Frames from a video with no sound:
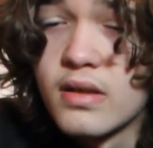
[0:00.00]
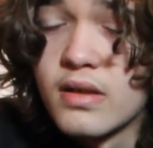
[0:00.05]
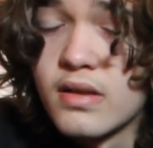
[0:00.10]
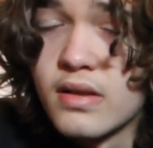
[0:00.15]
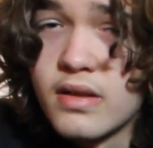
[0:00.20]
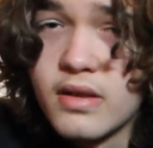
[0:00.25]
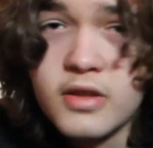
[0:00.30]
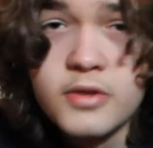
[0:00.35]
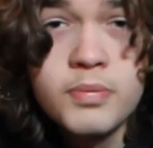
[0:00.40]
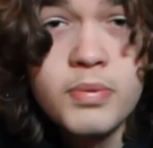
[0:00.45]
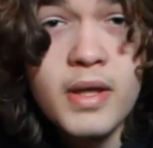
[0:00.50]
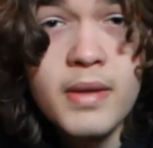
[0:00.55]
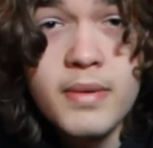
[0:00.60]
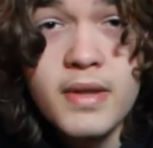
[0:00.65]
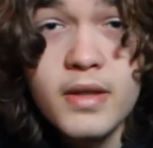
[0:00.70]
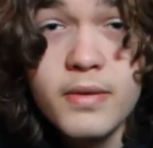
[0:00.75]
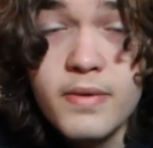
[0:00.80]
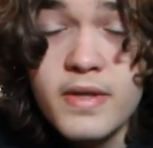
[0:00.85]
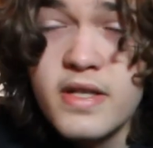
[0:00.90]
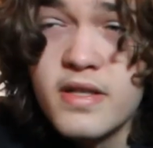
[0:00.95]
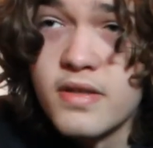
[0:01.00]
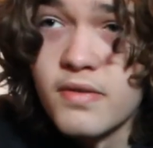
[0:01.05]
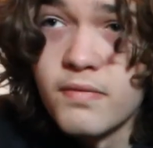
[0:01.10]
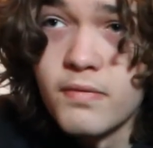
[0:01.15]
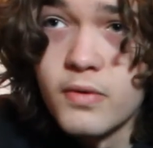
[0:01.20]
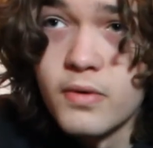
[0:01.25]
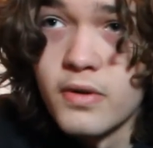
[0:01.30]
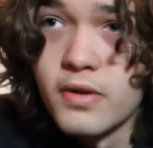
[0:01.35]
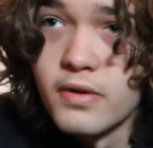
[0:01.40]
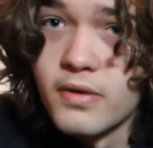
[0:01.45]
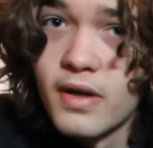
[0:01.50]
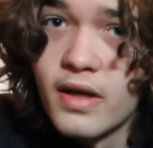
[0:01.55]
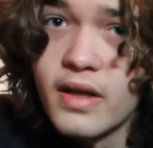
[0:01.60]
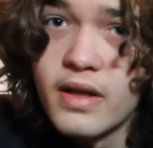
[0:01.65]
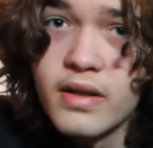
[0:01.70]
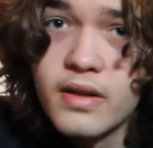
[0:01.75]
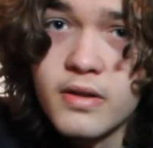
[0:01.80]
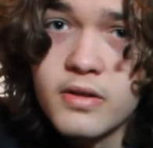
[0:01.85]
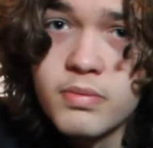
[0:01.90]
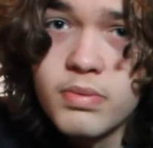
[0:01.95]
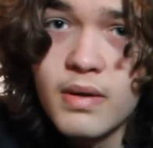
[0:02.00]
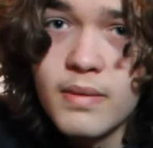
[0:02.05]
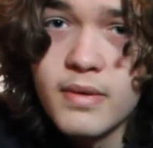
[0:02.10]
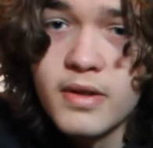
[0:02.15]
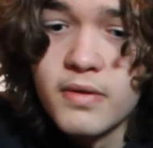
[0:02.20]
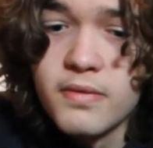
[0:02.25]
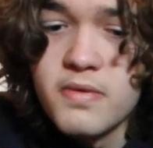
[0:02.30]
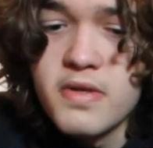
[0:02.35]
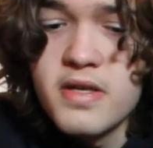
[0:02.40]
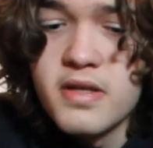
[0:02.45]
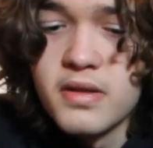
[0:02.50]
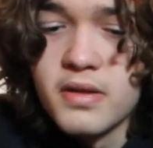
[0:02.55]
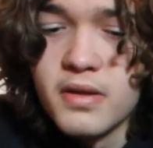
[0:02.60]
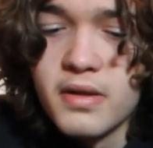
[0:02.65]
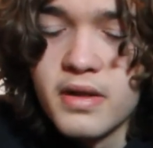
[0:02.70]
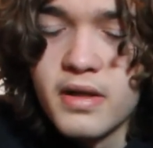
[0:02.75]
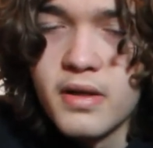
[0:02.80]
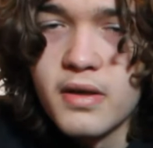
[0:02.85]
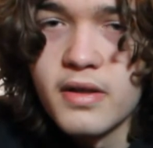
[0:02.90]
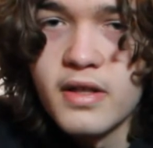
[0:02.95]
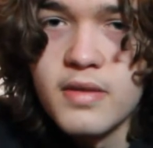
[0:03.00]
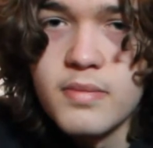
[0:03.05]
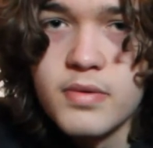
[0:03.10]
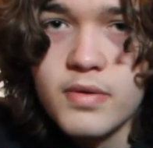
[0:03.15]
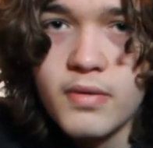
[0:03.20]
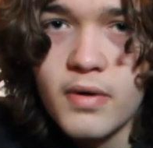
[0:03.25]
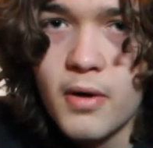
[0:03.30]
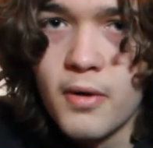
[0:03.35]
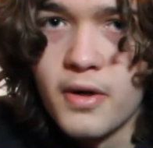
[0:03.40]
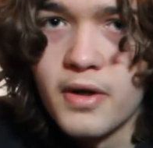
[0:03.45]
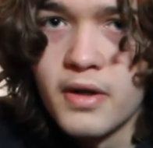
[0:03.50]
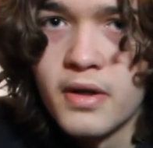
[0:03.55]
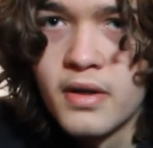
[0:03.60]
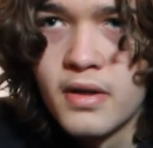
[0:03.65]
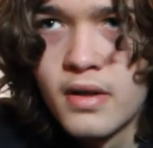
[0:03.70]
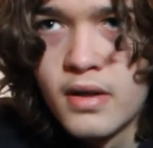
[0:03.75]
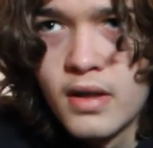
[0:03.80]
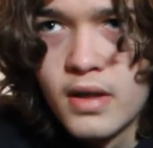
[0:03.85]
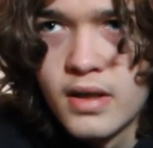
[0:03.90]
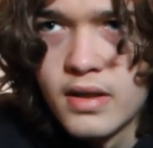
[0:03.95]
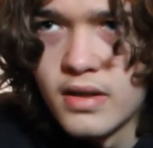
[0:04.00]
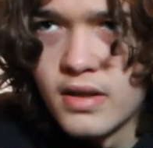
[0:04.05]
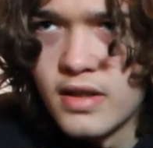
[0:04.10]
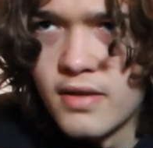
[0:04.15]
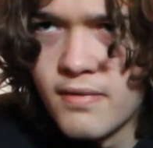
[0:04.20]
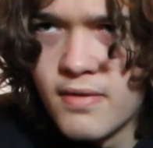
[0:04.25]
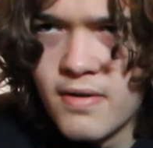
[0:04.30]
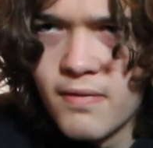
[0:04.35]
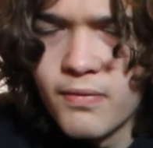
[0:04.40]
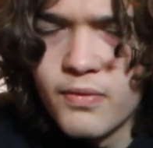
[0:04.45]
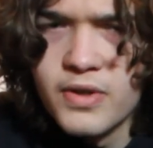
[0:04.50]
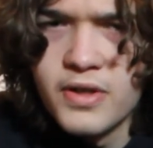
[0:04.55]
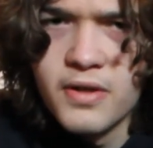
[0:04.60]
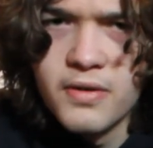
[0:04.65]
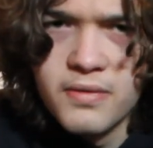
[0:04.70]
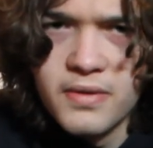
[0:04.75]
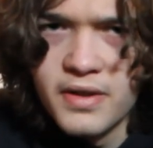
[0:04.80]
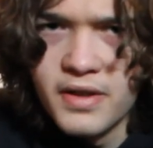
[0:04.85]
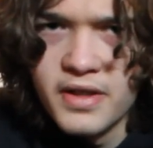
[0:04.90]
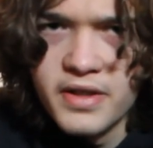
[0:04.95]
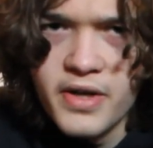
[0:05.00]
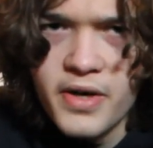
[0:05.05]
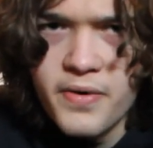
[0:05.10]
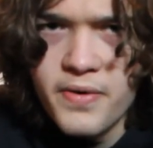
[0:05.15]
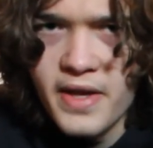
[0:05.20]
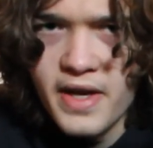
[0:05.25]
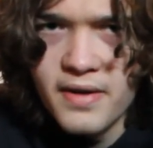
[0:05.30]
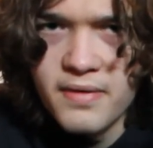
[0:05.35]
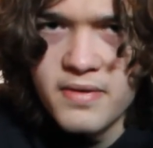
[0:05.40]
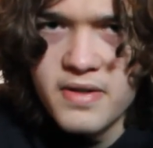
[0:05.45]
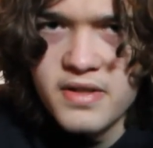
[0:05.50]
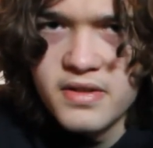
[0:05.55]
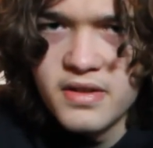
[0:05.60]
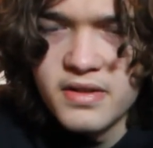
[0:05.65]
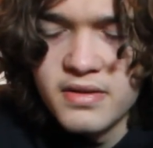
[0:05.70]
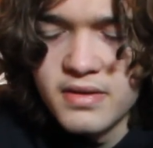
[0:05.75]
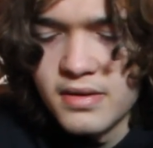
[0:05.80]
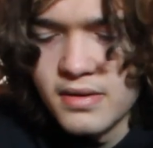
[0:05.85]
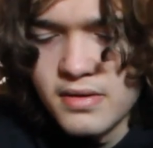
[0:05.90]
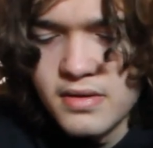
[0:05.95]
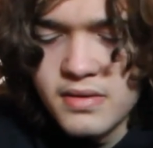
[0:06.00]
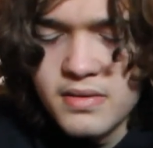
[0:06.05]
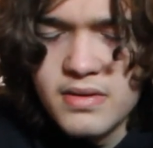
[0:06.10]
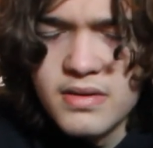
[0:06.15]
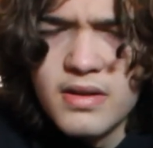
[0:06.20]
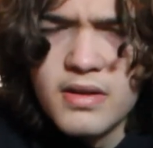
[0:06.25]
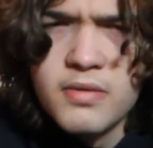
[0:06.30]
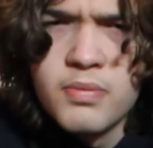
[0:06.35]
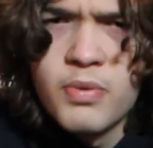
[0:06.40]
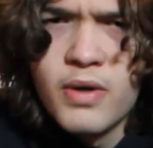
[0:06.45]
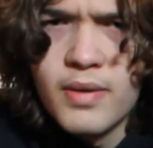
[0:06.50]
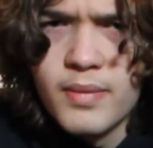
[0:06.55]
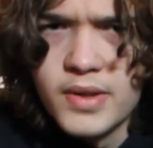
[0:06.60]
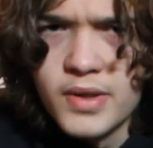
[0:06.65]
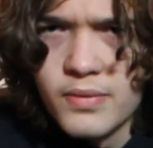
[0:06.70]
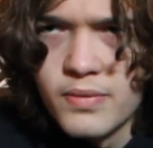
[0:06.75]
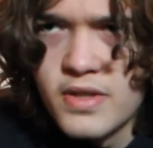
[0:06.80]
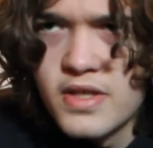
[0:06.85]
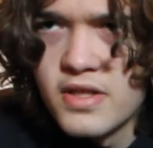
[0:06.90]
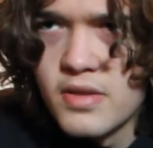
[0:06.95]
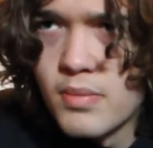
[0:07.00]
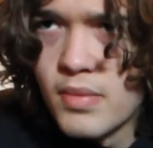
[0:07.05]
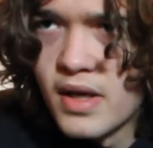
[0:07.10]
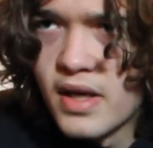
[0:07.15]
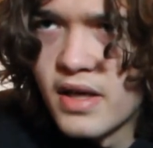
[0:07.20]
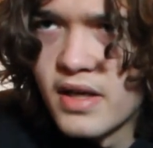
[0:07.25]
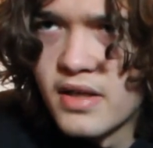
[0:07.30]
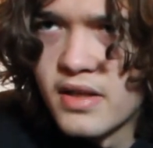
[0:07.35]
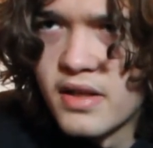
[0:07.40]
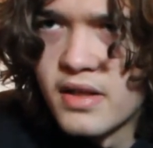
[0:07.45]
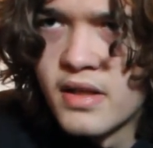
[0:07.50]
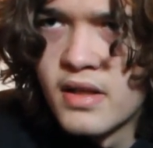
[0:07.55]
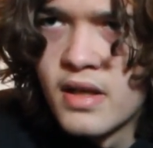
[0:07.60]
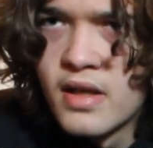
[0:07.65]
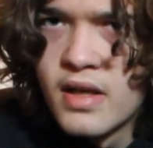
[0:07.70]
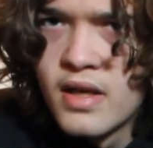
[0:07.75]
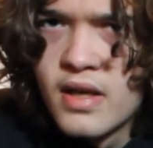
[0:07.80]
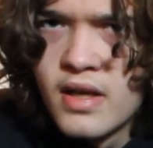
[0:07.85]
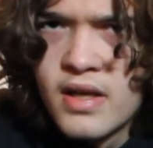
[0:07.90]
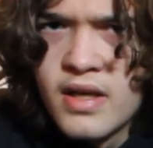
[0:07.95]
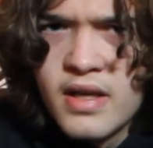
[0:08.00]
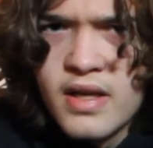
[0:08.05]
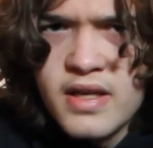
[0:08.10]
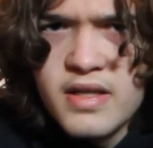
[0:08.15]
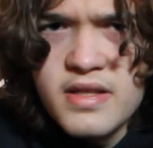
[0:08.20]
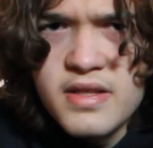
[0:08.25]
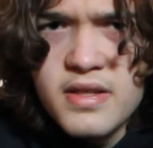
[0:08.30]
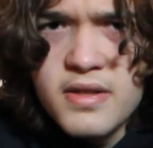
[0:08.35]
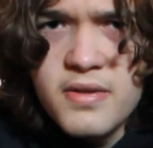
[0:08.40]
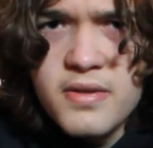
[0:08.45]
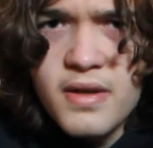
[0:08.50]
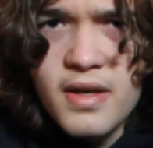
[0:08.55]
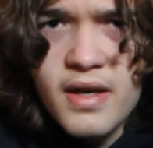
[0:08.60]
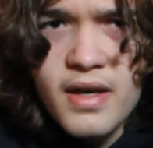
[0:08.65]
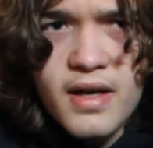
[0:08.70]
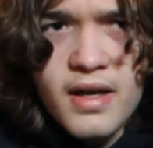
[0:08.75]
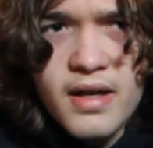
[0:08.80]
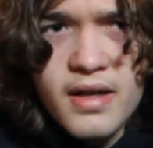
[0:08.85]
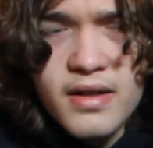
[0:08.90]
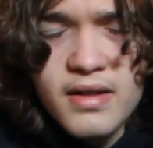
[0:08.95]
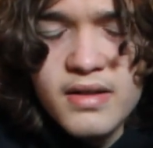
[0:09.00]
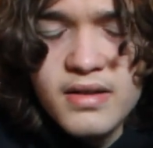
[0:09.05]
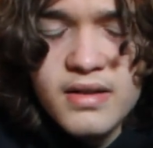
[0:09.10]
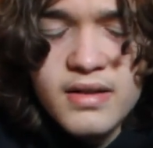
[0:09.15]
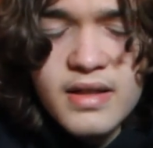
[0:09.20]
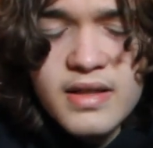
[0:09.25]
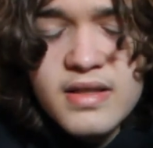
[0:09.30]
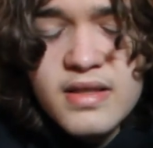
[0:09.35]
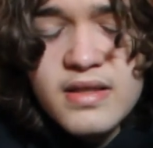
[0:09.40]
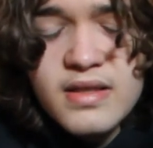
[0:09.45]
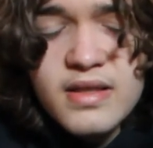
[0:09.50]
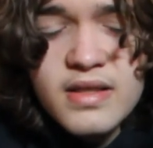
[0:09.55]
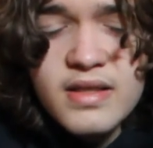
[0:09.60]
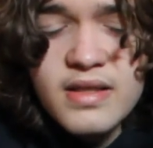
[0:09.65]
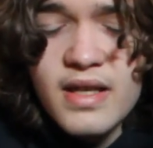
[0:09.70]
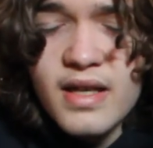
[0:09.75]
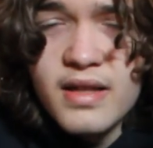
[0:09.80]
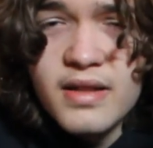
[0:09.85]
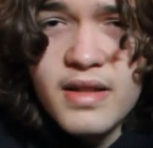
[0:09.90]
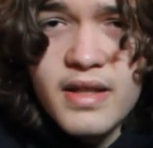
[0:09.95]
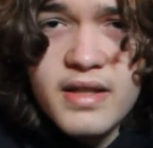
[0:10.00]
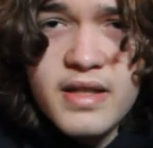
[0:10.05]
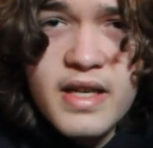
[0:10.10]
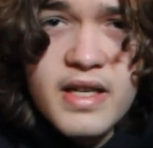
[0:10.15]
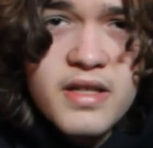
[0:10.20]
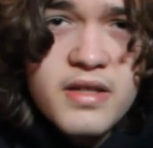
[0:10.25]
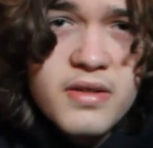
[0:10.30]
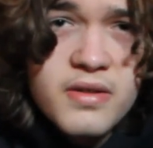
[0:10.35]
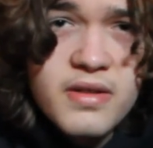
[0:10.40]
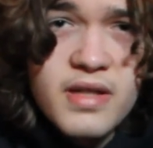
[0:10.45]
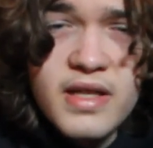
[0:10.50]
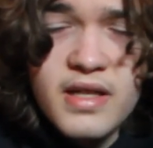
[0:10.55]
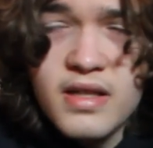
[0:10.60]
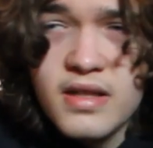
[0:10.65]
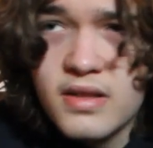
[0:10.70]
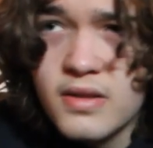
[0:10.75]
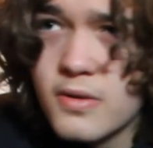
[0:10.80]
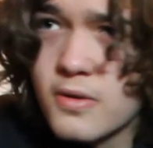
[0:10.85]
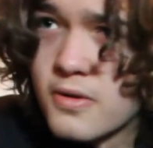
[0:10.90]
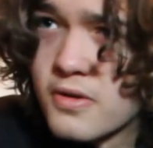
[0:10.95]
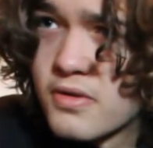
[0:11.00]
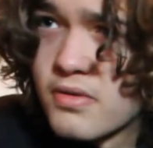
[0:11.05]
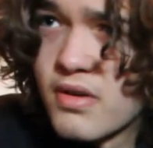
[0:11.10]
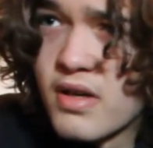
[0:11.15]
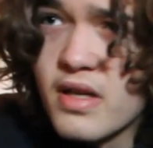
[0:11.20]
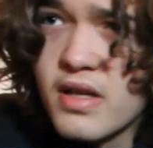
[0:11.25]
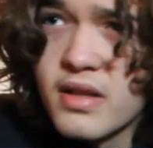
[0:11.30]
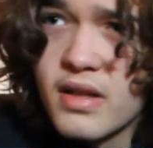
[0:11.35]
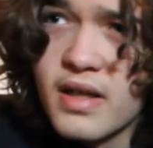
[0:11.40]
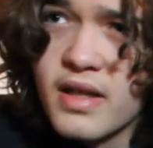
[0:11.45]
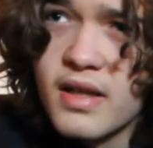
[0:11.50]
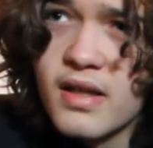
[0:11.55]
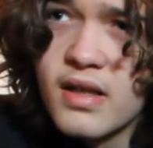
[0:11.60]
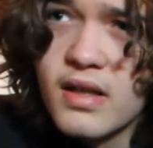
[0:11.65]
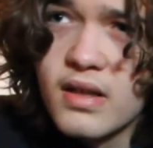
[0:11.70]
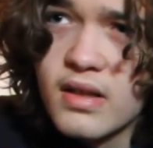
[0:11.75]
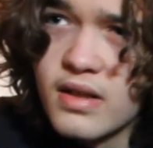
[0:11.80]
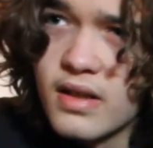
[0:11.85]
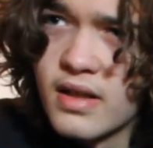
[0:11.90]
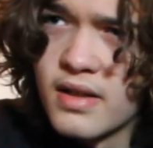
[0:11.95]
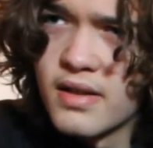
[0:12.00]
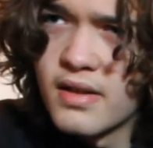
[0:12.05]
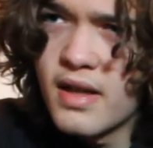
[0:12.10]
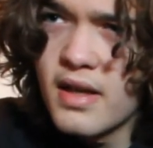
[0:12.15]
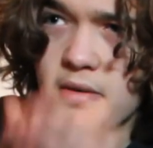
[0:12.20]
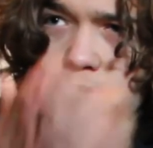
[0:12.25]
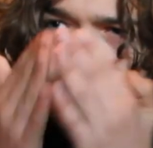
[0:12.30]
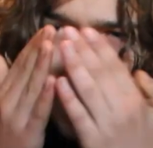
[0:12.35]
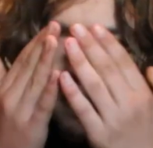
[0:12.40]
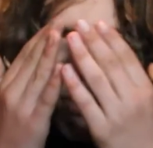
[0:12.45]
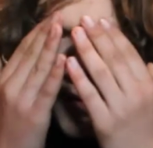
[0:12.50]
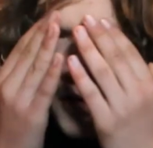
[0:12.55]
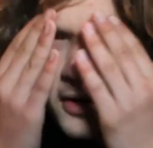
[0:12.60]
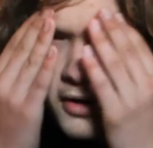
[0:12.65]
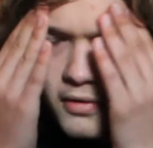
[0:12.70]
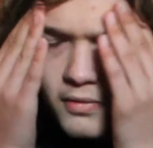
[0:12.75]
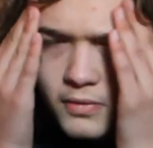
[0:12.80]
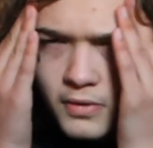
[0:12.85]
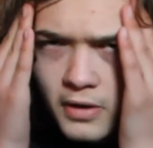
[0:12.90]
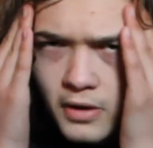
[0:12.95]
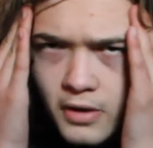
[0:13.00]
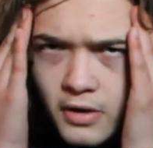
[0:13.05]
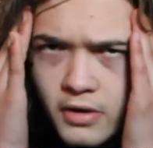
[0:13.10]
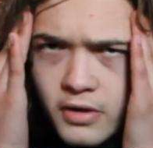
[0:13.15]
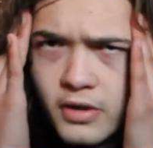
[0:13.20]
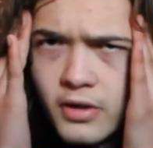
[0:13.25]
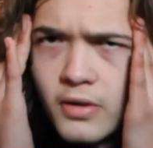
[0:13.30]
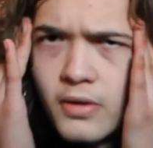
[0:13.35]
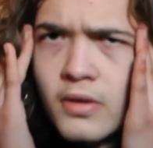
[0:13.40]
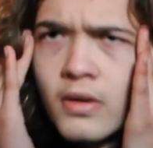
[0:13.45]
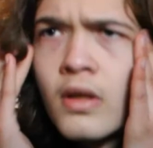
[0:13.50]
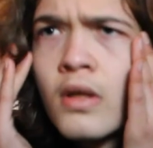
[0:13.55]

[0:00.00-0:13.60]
there's probably a reason for it, right? There's probably a reason our hair keeps growing. Even if we don't really know that reason, there's probably a reason behind it. And so let's just kind of let nature take its course, right? Like, and a lot of people will argue,